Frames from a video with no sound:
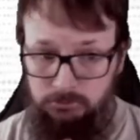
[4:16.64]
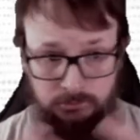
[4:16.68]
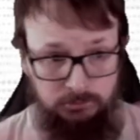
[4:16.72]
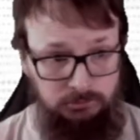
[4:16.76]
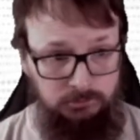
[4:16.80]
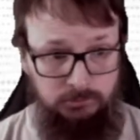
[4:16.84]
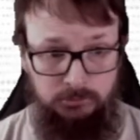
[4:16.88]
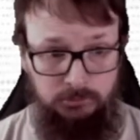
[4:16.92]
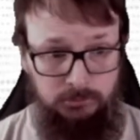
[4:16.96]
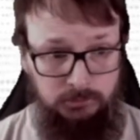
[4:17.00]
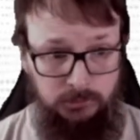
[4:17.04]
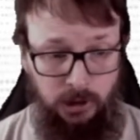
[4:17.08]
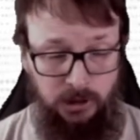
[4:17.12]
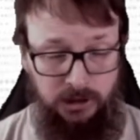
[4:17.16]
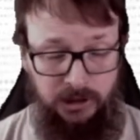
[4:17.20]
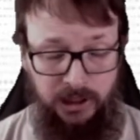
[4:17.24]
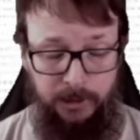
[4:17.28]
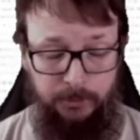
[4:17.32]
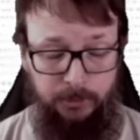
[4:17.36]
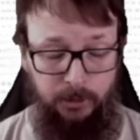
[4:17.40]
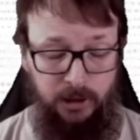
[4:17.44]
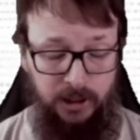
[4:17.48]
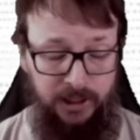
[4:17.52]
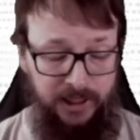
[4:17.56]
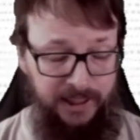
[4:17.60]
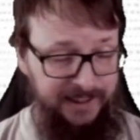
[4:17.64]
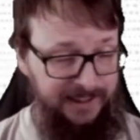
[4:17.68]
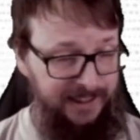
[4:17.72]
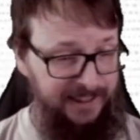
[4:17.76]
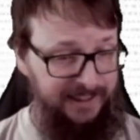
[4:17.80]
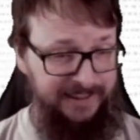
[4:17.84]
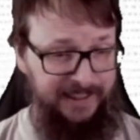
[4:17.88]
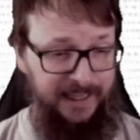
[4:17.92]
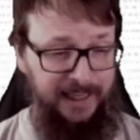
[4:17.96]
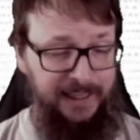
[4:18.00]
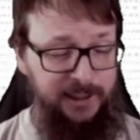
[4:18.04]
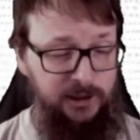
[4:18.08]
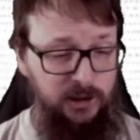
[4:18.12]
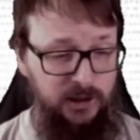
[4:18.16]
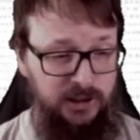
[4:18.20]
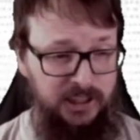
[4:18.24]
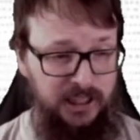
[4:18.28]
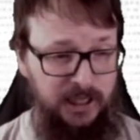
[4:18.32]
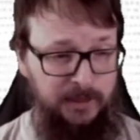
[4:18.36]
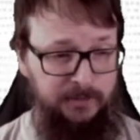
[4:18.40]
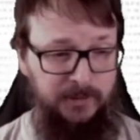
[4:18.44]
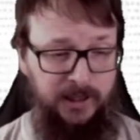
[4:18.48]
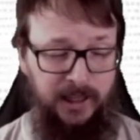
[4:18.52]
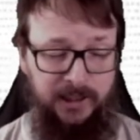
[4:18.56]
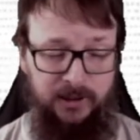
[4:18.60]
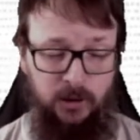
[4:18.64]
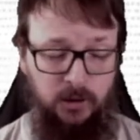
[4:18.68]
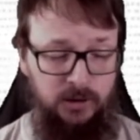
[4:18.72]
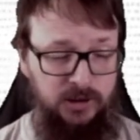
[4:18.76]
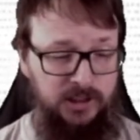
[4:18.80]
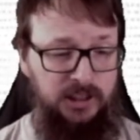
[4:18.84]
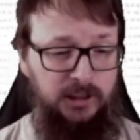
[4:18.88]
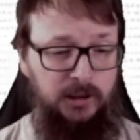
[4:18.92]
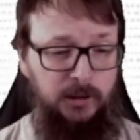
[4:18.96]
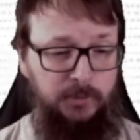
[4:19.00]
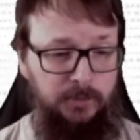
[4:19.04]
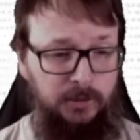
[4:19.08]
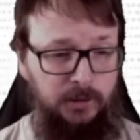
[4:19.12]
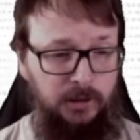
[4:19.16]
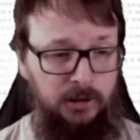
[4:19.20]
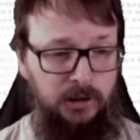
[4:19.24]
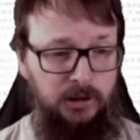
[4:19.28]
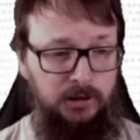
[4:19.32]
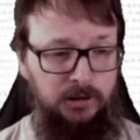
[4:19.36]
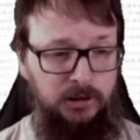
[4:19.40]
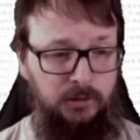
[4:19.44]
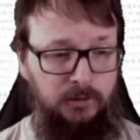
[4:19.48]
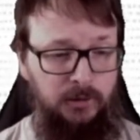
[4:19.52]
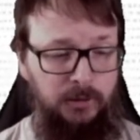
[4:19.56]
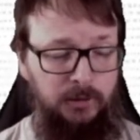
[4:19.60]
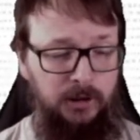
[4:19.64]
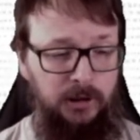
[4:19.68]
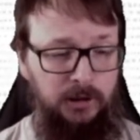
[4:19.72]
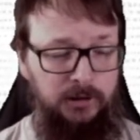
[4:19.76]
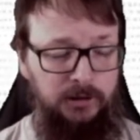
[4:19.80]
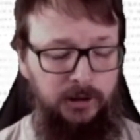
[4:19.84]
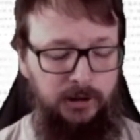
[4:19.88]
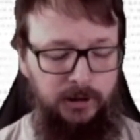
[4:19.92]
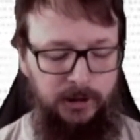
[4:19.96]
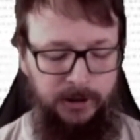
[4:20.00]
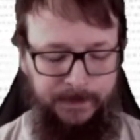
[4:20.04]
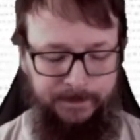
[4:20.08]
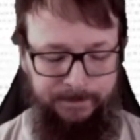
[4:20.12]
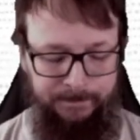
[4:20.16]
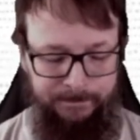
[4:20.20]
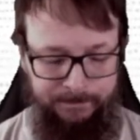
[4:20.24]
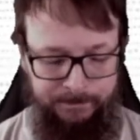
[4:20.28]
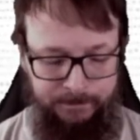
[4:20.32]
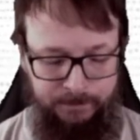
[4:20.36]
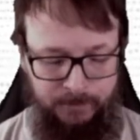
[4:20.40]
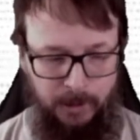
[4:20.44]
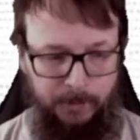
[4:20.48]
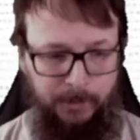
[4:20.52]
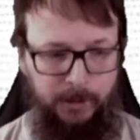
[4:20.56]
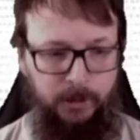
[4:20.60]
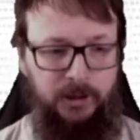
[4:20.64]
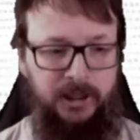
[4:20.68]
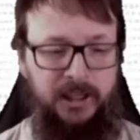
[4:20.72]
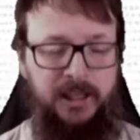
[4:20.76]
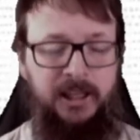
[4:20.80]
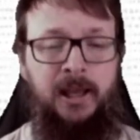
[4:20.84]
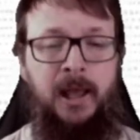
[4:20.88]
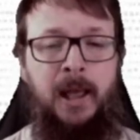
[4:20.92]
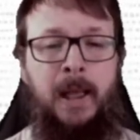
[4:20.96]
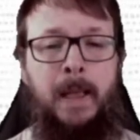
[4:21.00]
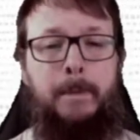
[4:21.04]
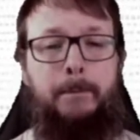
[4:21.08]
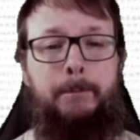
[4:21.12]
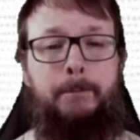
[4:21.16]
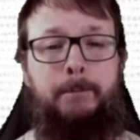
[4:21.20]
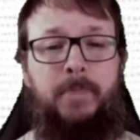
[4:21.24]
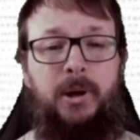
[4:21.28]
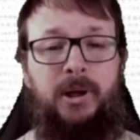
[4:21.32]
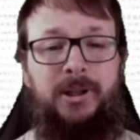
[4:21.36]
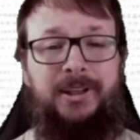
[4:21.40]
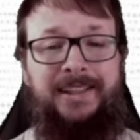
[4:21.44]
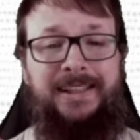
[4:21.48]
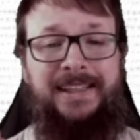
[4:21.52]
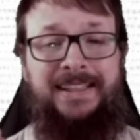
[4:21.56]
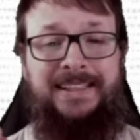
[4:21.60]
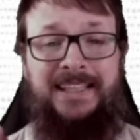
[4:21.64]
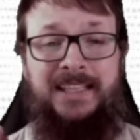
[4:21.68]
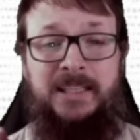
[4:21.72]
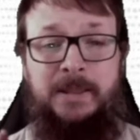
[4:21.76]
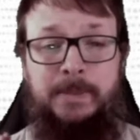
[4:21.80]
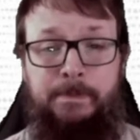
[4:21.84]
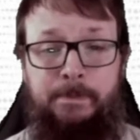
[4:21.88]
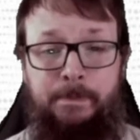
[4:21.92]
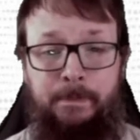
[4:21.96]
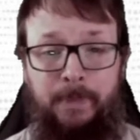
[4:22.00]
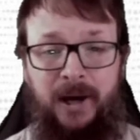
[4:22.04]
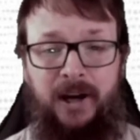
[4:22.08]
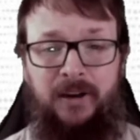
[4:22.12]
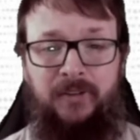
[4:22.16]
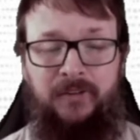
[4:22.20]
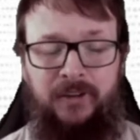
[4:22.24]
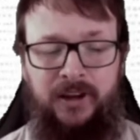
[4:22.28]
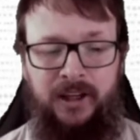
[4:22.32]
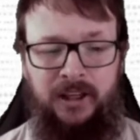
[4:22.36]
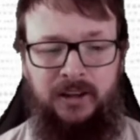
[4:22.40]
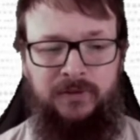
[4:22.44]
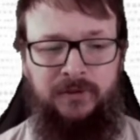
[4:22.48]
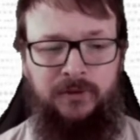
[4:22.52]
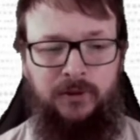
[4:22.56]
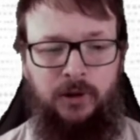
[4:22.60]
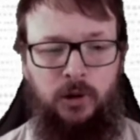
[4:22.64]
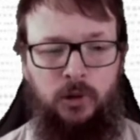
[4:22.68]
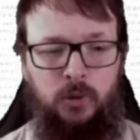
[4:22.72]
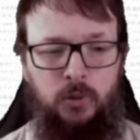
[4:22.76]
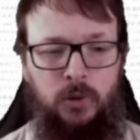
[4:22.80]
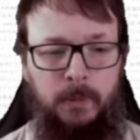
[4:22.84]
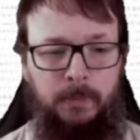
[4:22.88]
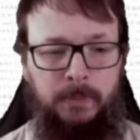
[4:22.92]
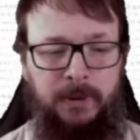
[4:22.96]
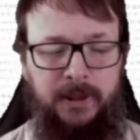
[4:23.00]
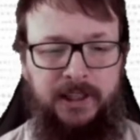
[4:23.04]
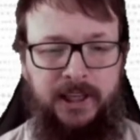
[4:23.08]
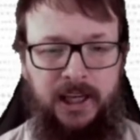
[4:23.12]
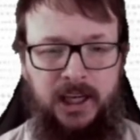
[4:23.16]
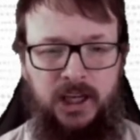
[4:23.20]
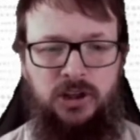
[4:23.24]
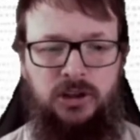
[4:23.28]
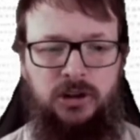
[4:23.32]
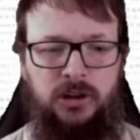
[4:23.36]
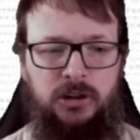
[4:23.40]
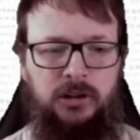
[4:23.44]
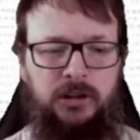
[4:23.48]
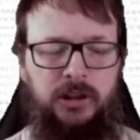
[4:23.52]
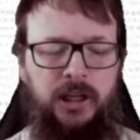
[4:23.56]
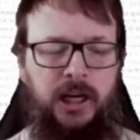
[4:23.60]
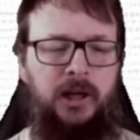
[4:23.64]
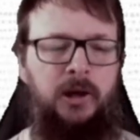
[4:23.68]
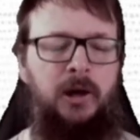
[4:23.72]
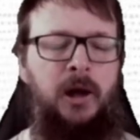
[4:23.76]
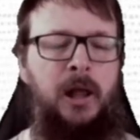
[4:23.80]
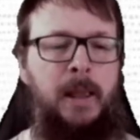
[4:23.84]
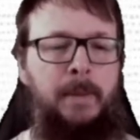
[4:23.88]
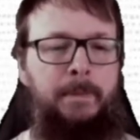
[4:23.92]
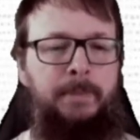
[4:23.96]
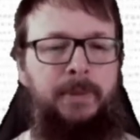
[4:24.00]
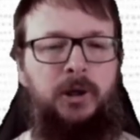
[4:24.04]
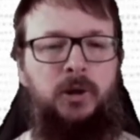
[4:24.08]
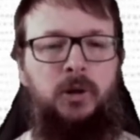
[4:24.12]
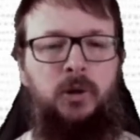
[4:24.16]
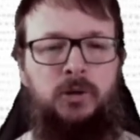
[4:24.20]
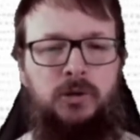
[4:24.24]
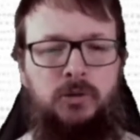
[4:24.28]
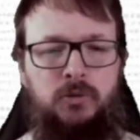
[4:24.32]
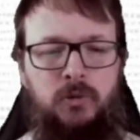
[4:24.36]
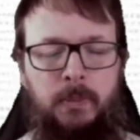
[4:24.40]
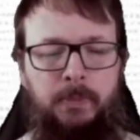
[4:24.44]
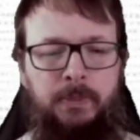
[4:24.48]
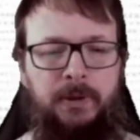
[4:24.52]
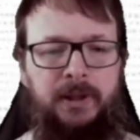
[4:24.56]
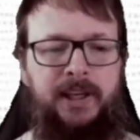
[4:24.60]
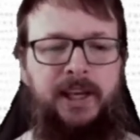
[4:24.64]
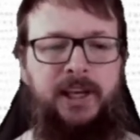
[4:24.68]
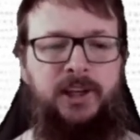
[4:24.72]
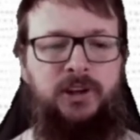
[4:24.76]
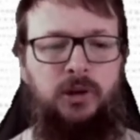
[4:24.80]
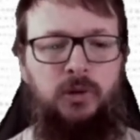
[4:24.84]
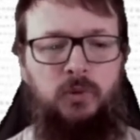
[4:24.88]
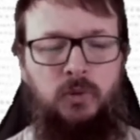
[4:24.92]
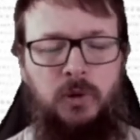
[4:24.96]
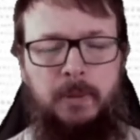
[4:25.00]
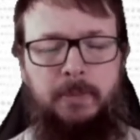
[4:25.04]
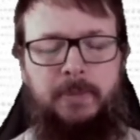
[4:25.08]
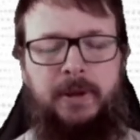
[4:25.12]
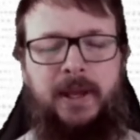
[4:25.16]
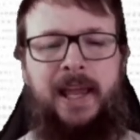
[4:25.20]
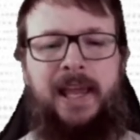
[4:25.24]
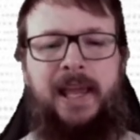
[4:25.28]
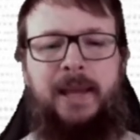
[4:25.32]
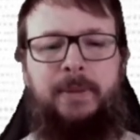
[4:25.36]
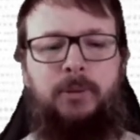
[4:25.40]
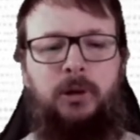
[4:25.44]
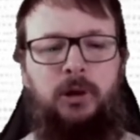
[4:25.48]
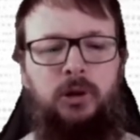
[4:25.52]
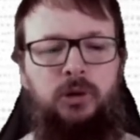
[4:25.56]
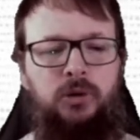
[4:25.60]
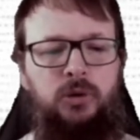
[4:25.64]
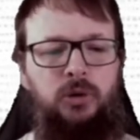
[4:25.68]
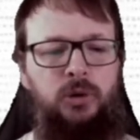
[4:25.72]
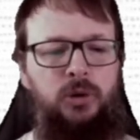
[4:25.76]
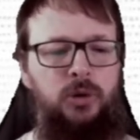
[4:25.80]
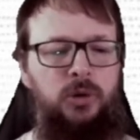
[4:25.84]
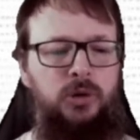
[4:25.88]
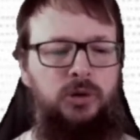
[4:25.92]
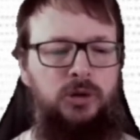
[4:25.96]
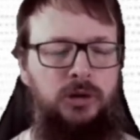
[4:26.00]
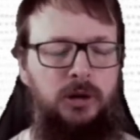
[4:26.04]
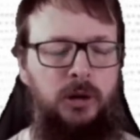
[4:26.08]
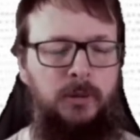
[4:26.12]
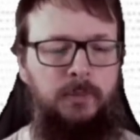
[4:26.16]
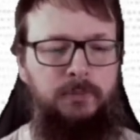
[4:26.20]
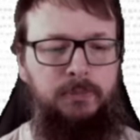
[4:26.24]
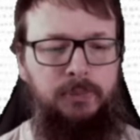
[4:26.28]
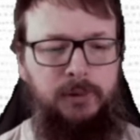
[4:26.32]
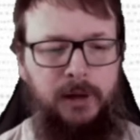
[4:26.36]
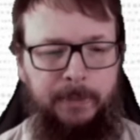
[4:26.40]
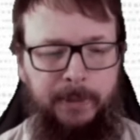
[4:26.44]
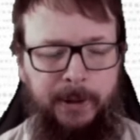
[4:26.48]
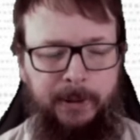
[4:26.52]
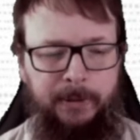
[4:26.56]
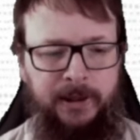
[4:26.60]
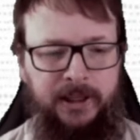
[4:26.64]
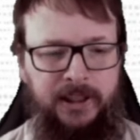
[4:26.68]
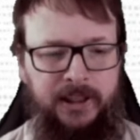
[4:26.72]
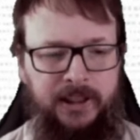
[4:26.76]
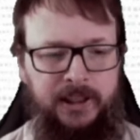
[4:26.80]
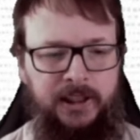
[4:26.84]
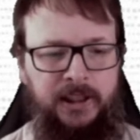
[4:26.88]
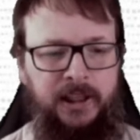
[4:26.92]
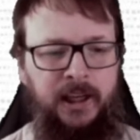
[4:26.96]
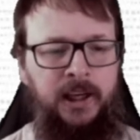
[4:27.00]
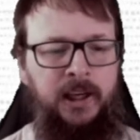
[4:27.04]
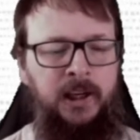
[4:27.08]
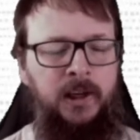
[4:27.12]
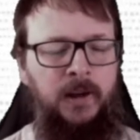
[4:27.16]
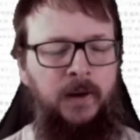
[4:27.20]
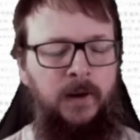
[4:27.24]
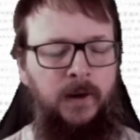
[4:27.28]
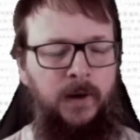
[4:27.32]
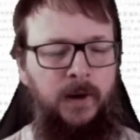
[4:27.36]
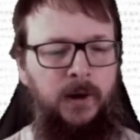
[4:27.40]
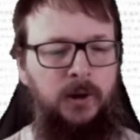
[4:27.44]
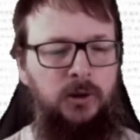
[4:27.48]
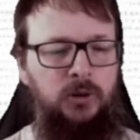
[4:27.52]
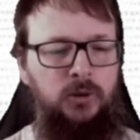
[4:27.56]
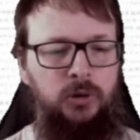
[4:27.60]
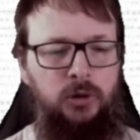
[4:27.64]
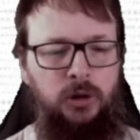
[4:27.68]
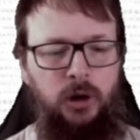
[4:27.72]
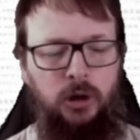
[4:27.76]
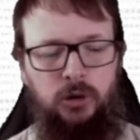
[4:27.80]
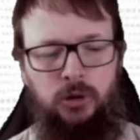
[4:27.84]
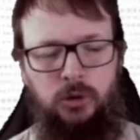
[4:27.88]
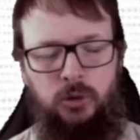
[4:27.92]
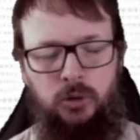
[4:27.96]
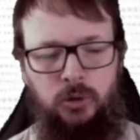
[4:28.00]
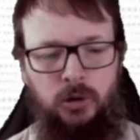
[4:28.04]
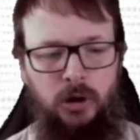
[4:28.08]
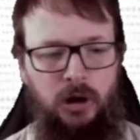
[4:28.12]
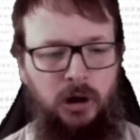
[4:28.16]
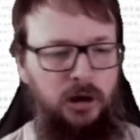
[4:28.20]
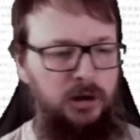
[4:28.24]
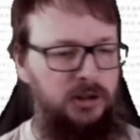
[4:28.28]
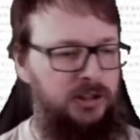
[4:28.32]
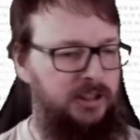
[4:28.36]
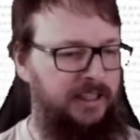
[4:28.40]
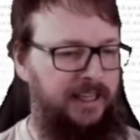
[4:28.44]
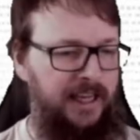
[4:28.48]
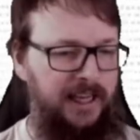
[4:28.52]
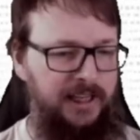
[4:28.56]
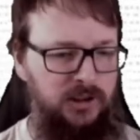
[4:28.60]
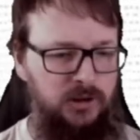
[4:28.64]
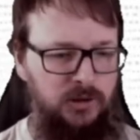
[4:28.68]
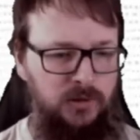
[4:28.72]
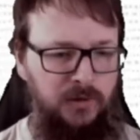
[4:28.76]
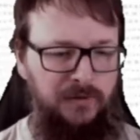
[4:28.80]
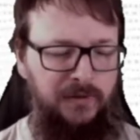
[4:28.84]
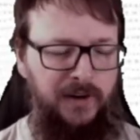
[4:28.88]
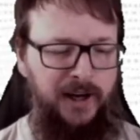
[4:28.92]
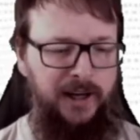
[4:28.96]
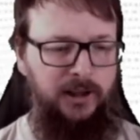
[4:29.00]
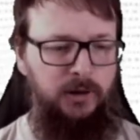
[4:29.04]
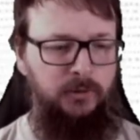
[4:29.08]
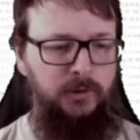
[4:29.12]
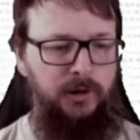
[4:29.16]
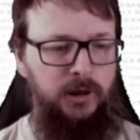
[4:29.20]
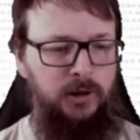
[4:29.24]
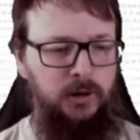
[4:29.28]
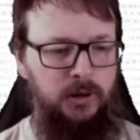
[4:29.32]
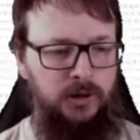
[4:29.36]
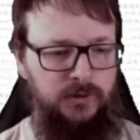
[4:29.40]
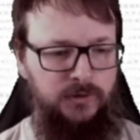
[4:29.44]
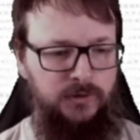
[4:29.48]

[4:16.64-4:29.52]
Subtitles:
The table is exactly the same. They don't see the primary key, but this is perfect for replication now, because replication will be able to use the primary key to not do scans to find the records, for